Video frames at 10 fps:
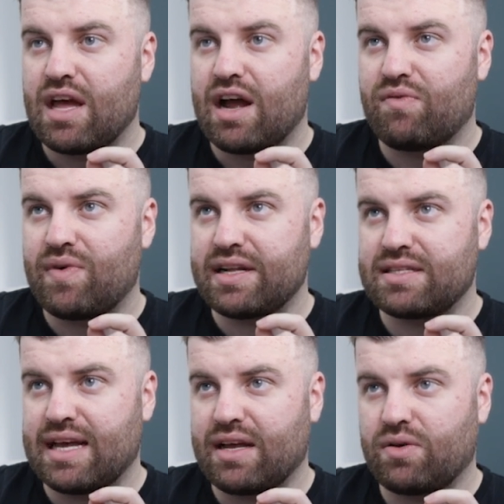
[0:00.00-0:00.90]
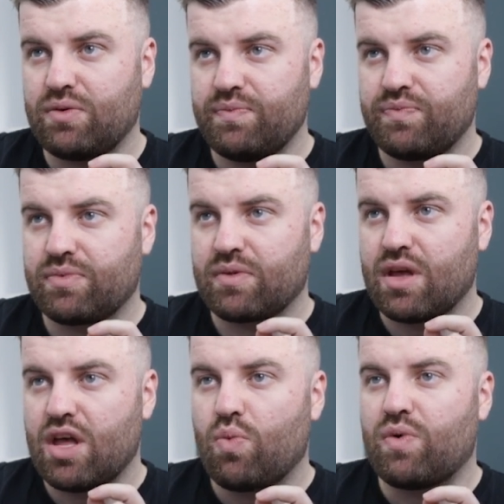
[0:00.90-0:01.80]
A rectangle
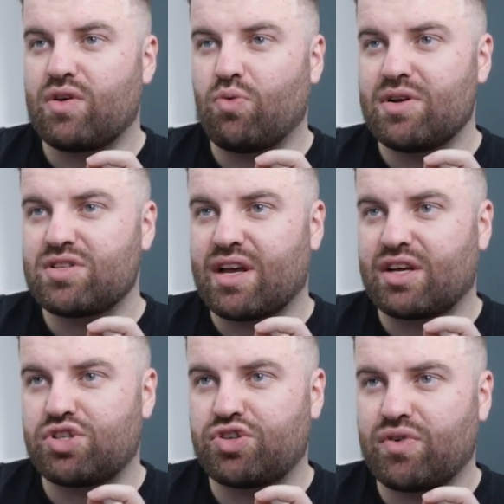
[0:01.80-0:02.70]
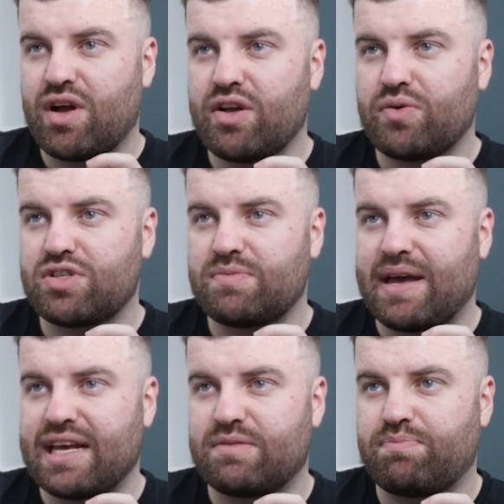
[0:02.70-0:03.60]
with almost like a triangle
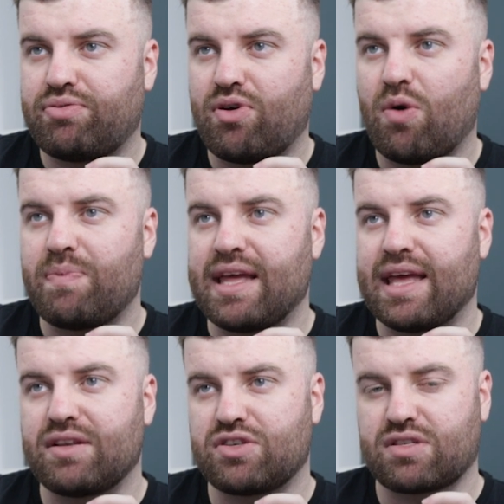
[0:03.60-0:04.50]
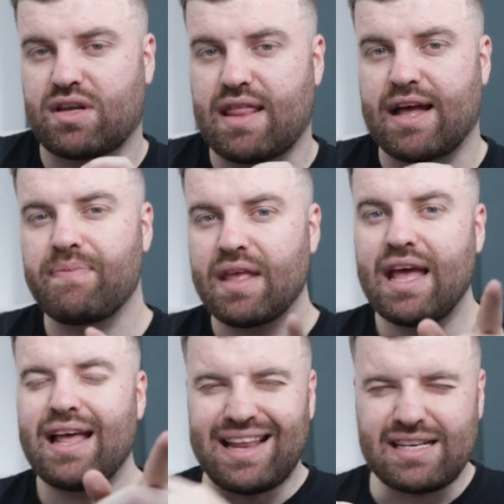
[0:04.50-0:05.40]
space popping in, just like that.
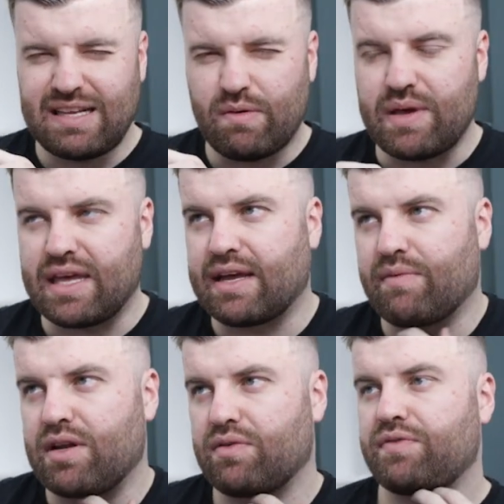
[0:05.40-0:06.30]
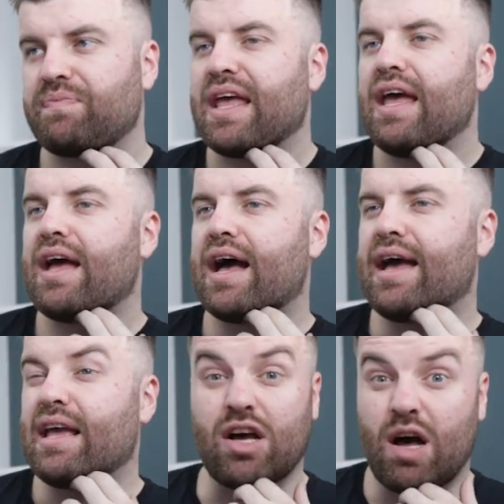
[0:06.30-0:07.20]
Let's see what we can get rid of.
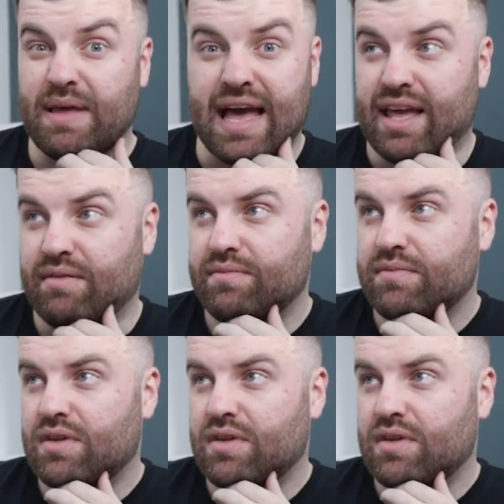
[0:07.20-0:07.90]
It can't be A.